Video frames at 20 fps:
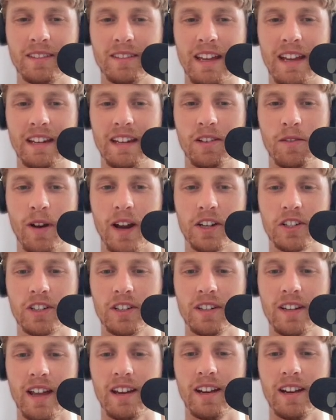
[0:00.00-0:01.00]
the
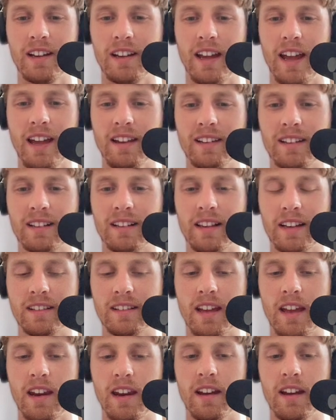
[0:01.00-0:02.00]
interaction data, and the click
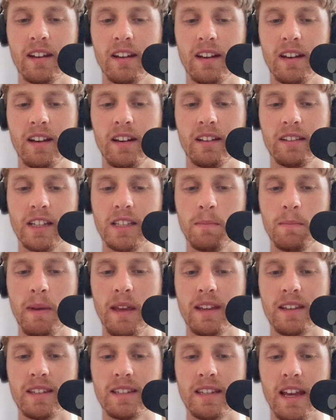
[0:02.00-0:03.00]
data that's
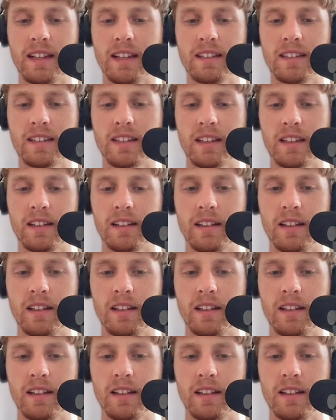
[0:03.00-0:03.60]
being sent